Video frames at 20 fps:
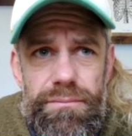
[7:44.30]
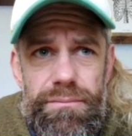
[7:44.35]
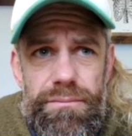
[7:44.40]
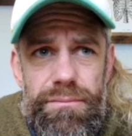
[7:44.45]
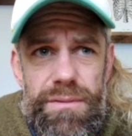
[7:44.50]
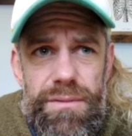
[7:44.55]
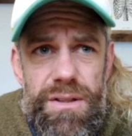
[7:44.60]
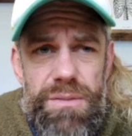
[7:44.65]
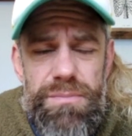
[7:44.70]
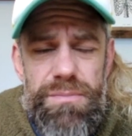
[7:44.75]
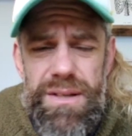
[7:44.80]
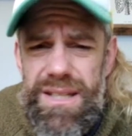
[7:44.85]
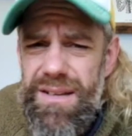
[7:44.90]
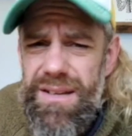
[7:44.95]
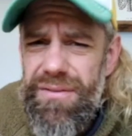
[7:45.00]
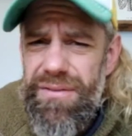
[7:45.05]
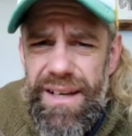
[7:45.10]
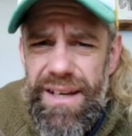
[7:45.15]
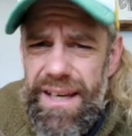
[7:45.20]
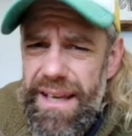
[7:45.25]

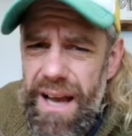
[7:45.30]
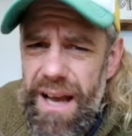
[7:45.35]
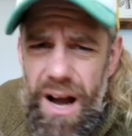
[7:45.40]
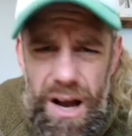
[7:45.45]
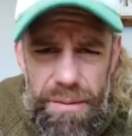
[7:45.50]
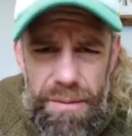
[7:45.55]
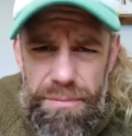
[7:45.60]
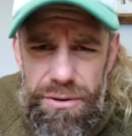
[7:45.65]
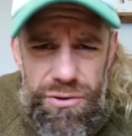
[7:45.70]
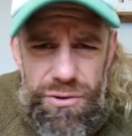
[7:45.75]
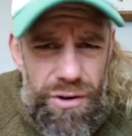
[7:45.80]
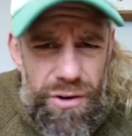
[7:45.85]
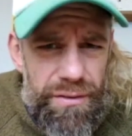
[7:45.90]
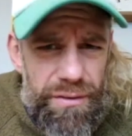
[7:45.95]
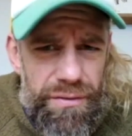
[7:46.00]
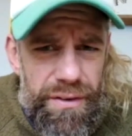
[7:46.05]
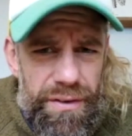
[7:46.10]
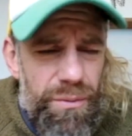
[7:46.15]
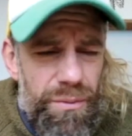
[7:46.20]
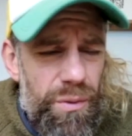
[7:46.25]
specifically
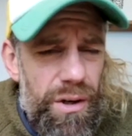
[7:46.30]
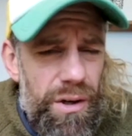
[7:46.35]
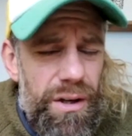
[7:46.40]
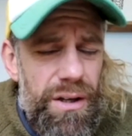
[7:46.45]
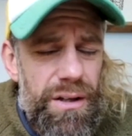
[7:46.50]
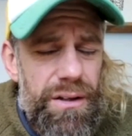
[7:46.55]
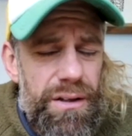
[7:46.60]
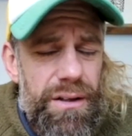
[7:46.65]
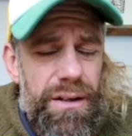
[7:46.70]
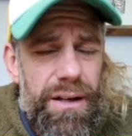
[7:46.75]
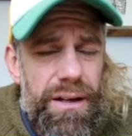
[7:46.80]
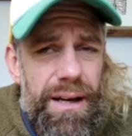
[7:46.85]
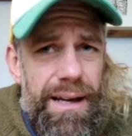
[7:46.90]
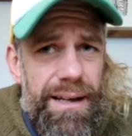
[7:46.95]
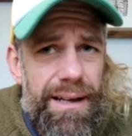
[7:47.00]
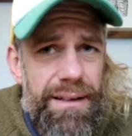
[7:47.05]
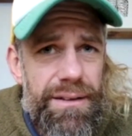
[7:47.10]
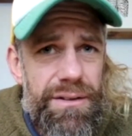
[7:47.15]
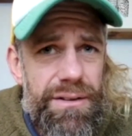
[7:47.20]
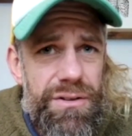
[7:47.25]
hypertrophy work,
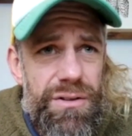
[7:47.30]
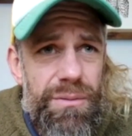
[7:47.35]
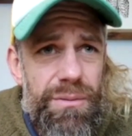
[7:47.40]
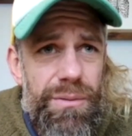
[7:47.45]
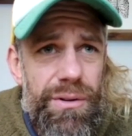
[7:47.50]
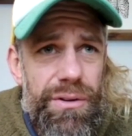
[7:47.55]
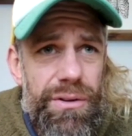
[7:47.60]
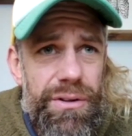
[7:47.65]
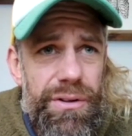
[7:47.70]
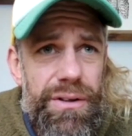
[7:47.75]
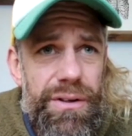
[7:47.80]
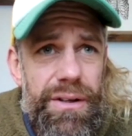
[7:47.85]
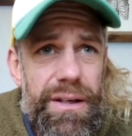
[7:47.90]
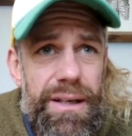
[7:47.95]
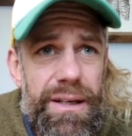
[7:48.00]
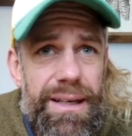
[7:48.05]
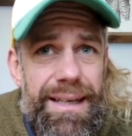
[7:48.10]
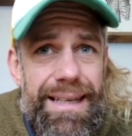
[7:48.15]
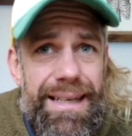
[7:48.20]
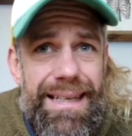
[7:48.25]
and someone that
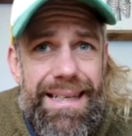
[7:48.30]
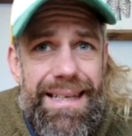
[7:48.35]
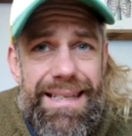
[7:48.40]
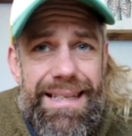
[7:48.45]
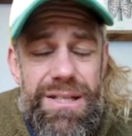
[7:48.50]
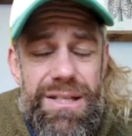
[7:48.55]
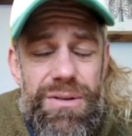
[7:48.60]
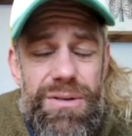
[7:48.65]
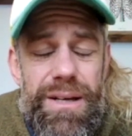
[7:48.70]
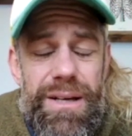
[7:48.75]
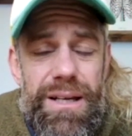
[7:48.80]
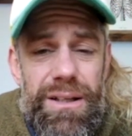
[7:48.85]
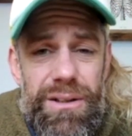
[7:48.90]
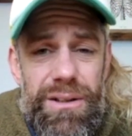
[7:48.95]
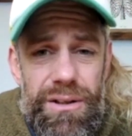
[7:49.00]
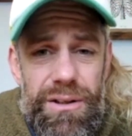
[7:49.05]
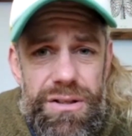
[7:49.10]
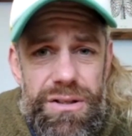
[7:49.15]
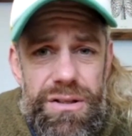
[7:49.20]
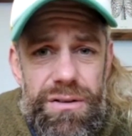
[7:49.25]
is doing a
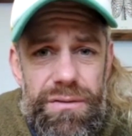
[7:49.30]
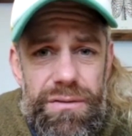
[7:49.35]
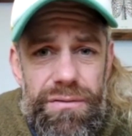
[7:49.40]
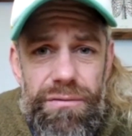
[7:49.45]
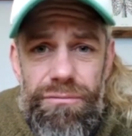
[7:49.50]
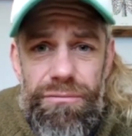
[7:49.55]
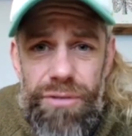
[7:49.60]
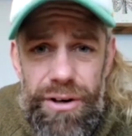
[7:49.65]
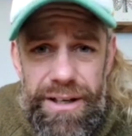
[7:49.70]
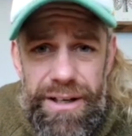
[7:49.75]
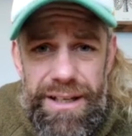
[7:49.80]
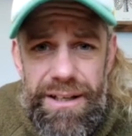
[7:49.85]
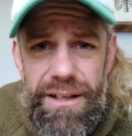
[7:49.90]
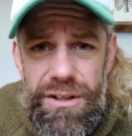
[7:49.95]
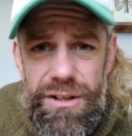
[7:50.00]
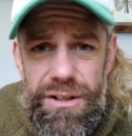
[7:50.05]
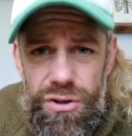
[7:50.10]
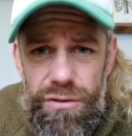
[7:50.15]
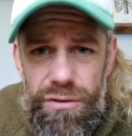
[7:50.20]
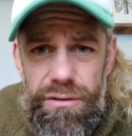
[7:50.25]
lot of running and
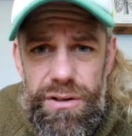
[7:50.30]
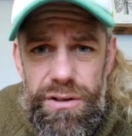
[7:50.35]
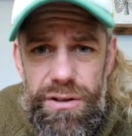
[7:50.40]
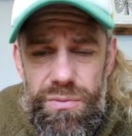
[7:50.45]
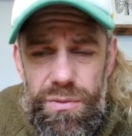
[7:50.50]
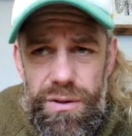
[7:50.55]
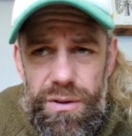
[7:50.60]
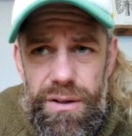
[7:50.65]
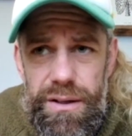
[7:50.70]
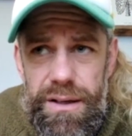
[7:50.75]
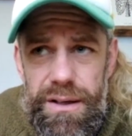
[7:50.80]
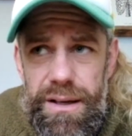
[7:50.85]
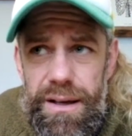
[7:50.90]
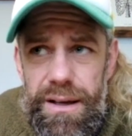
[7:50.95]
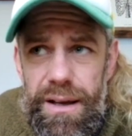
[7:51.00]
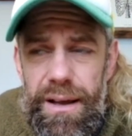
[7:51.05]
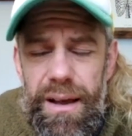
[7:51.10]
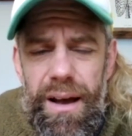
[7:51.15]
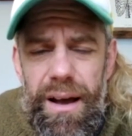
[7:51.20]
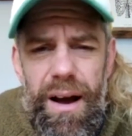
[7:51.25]
endurance work,
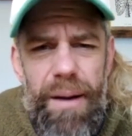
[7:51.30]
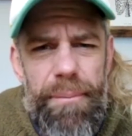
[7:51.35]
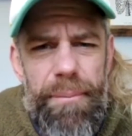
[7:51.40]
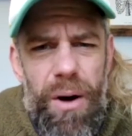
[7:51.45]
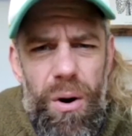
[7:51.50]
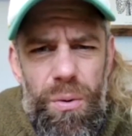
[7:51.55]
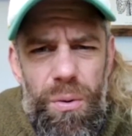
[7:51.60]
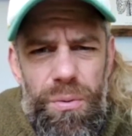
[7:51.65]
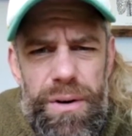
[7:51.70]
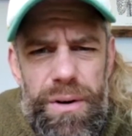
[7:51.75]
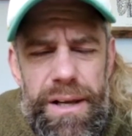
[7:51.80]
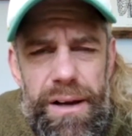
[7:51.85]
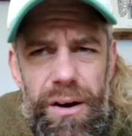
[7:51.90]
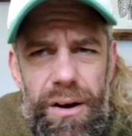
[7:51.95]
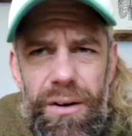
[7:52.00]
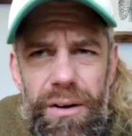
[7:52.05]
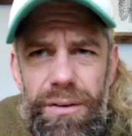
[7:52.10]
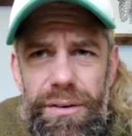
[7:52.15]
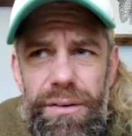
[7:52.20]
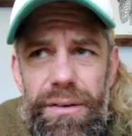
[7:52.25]
I'm holding
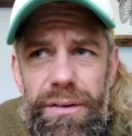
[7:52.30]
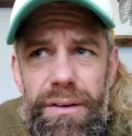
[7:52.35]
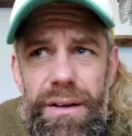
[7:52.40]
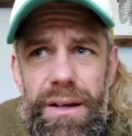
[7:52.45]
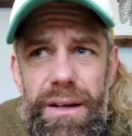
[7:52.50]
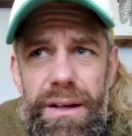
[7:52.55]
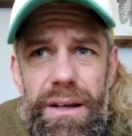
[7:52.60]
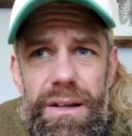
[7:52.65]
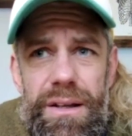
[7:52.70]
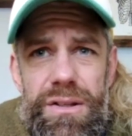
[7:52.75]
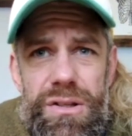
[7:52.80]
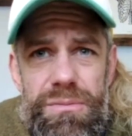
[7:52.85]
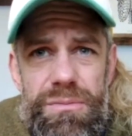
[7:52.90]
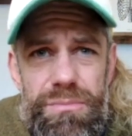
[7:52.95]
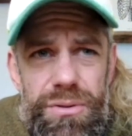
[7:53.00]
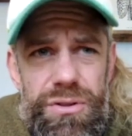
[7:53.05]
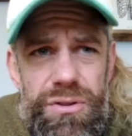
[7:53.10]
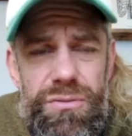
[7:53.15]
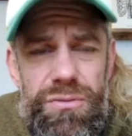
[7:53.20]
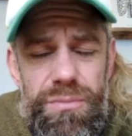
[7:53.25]
on to
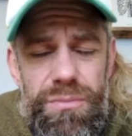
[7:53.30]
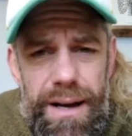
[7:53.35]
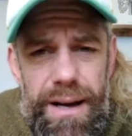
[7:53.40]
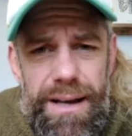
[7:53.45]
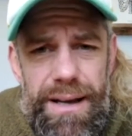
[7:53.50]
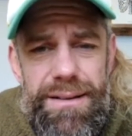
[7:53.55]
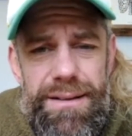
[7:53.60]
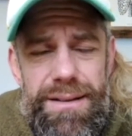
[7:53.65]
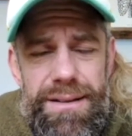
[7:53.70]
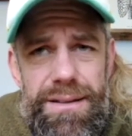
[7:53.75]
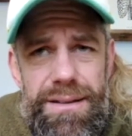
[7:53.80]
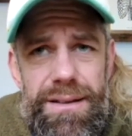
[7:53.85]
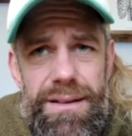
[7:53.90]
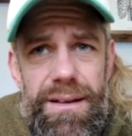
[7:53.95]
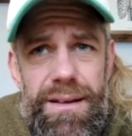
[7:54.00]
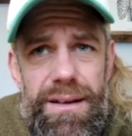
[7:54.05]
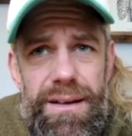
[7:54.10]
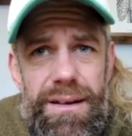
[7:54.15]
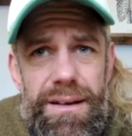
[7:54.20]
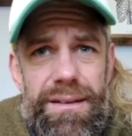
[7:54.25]
muscle mass
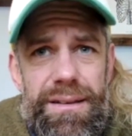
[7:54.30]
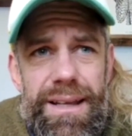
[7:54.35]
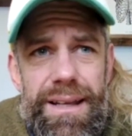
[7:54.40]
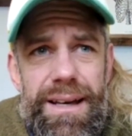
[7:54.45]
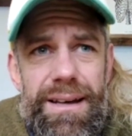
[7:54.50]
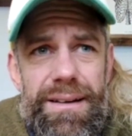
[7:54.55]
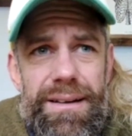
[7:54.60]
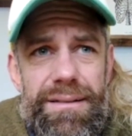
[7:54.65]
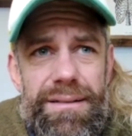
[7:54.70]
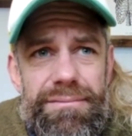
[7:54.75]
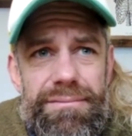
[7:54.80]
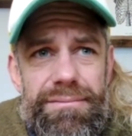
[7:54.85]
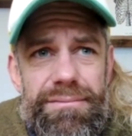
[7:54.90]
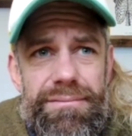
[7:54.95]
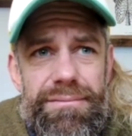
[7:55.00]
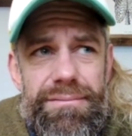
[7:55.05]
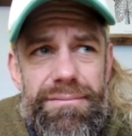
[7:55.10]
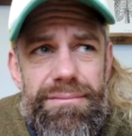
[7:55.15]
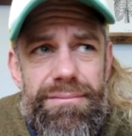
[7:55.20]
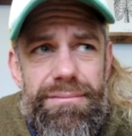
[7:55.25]
that
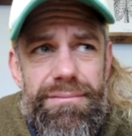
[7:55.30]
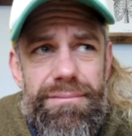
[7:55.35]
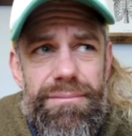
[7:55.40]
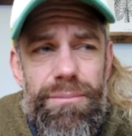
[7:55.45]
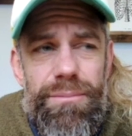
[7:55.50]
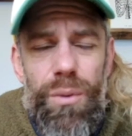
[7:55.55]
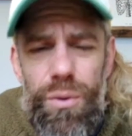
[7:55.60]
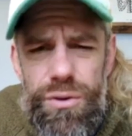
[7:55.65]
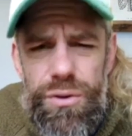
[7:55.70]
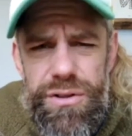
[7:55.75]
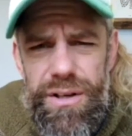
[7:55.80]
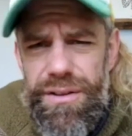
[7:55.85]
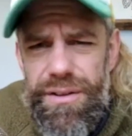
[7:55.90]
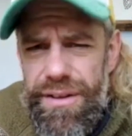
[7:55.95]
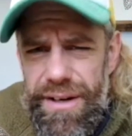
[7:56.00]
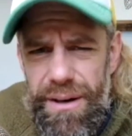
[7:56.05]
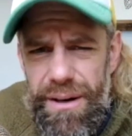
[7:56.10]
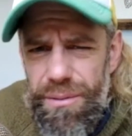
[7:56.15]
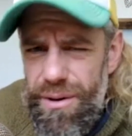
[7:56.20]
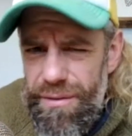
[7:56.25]
more so
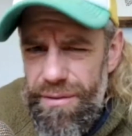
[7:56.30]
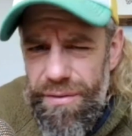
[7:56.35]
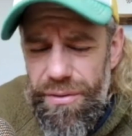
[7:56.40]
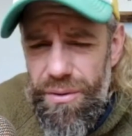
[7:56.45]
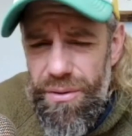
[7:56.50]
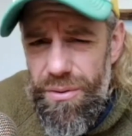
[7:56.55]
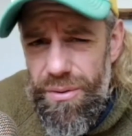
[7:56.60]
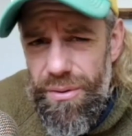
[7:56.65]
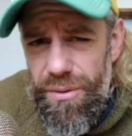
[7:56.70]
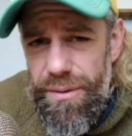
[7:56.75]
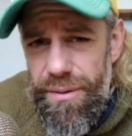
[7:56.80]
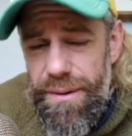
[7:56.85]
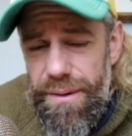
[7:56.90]
than I would have thought,